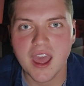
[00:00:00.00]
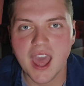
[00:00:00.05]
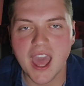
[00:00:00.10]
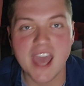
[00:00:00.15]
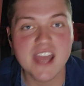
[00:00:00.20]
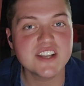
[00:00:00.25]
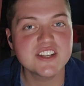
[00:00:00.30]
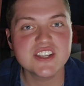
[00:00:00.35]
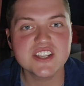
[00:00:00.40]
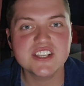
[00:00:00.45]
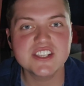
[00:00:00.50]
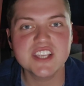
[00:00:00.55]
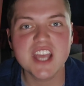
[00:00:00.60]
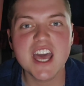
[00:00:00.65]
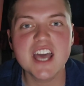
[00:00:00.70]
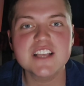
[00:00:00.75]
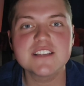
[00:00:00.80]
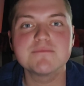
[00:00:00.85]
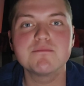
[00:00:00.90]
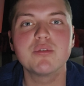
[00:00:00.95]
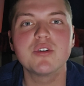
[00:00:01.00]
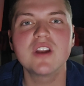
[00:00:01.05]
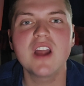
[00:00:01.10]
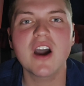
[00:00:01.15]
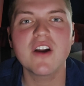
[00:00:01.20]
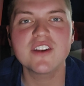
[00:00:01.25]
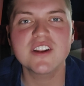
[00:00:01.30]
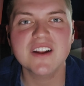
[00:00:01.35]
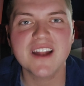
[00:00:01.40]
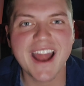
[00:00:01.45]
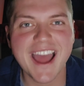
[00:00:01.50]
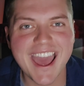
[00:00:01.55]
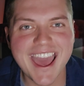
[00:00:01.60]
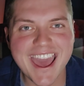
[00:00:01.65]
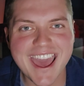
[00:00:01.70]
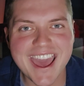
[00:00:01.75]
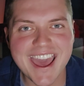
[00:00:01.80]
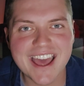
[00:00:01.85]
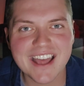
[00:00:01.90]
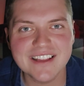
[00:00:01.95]
And she says, put out your
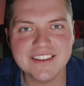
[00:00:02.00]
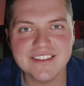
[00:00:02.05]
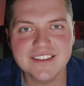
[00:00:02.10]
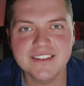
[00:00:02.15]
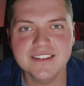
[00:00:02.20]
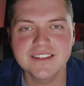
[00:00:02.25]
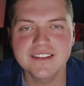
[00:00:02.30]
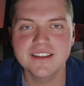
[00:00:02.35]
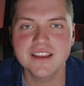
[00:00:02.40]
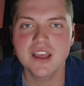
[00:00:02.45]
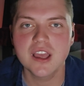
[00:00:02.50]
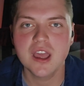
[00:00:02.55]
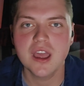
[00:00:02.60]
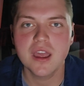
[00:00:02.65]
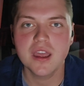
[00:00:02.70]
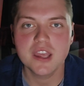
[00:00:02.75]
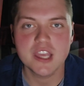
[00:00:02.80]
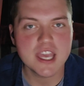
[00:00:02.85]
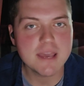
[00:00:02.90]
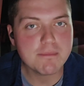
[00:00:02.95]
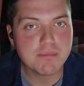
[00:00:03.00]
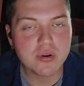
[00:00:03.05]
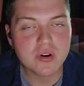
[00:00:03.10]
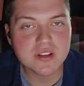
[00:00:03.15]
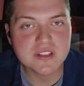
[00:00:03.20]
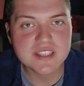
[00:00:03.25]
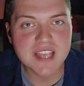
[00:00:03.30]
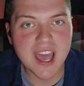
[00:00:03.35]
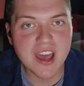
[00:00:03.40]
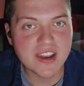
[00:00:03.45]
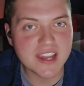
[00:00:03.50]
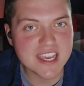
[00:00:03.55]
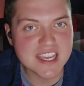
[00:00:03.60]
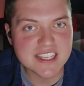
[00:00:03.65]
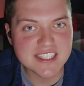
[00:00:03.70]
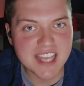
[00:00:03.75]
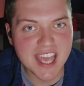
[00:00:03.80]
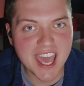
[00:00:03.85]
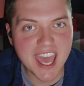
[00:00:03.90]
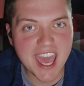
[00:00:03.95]
hand. He puts out
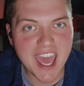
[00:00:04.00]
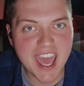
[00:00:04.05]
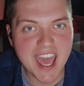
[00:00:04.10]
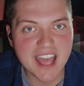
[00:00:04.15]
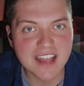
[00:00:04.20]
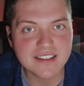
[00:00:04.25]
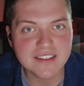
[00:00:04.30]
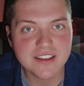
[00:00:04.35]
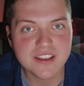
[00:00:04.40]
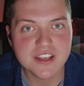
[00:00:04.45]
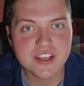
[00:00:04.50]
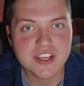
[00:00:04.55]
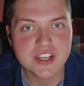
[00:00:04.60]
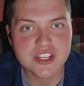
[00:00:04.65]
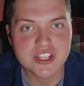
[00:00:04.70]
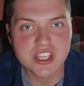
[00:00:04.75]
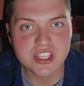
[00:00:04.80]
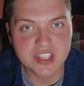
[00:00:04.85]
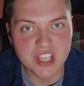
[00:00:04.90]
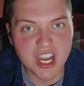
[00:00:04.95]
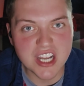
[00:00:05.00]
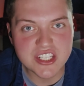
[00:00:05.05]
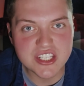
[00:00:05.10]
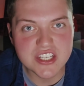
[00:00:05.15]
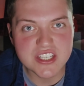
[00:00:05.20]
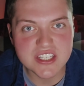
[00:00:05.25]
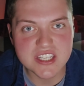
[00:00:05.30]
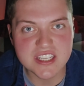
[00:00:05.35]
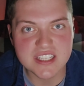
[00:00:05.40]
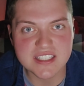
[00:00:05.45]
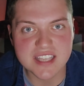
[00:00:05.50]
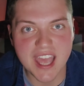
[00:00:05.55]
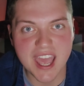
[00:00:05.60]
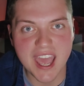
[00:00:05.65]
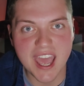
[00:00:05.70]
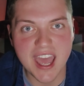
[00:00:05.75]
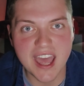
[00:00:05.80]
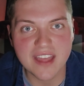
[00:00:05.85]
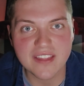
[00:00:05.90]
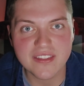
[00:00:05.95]
his hand. She touches his
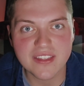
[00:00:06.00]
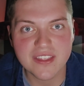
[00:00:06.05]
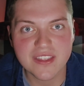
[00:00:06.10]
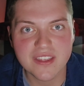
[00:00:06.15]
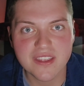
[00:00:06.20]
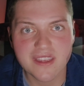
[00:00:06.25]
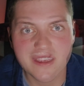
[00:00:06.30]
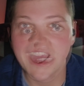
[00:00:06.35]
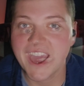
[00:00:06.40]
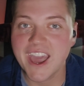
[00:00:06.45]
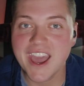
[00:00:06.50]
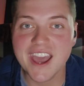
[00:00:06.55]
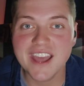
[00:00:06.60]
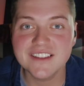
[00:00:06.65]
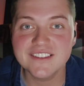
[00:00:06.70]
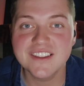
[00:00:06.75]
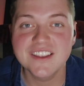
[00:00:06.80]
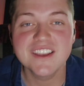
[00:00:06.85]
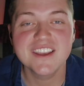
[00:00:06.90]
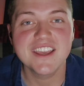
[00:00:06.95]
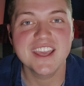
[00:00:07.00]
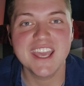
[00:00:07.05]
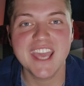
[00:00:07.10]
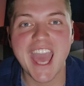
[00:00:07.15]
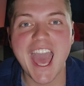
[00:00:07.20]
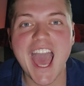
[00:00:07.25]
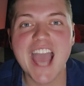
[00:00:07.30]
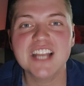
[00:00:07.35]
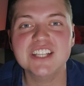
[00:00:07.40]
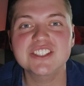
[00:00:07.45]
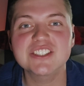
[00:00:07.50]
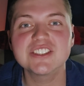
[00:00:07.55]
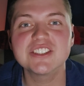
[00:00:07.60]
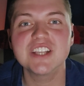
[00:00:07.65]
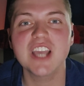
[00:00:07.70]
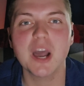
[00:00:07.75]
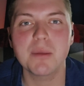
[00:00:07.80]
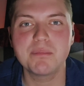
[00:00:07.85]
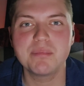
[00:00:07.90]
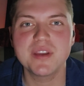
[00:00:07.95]
hand. And he
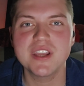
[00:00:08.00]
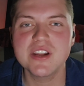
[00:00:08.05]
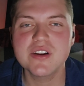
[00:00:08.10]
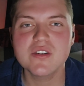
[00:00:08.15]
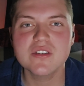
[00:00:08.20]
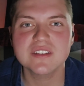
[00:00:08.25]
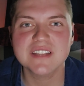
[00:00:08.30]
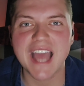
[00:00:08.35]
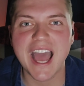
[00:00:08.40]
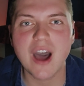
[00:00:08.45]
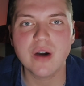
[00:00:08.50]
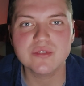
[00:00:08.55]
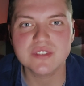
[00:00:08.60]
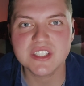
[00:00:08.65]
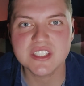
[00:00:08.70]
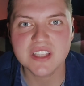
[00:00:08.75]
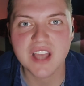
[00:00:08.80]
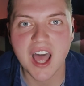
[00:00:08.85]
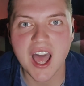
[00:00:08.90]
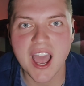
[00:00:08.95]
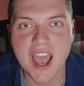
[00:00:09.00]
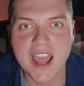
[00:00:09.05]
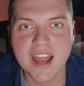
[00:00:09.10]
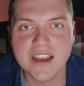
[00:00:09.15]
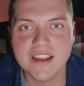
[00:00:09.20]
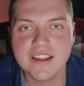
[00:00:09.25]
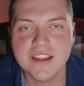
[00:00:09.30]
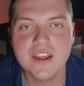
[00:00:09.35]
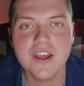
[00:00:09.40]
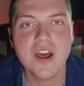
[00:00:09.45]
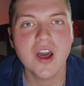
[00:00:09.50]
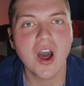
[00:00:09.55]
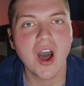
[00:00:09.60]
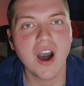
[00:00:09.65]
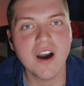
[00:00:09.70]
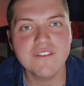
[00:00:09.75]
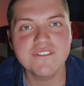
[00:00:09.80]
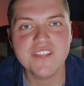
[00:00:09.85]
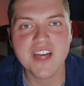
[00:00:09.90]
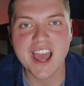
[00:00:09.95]
actually appears outside
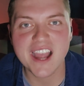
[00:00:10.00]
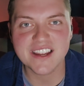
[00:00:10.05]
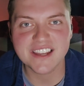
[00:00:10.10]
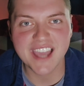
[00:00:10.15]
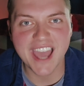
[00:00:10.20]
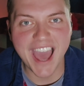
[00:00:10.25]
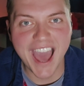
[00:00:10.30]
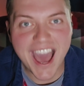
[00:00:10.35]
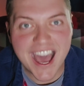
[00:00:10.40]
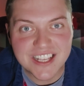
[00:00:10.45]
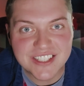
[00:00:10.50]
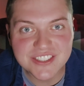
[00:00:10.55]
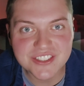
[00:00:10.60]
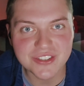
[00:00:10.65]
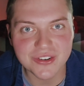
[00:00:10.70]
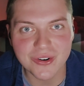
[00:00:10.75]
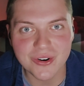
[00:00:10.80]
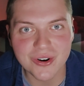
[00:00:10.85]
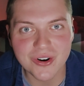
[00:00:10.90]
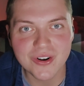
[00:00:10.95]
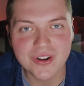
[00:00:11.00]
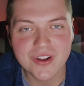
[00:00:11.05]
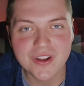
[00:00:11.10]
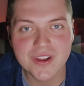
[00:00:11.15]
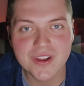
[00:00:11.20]
of that castle.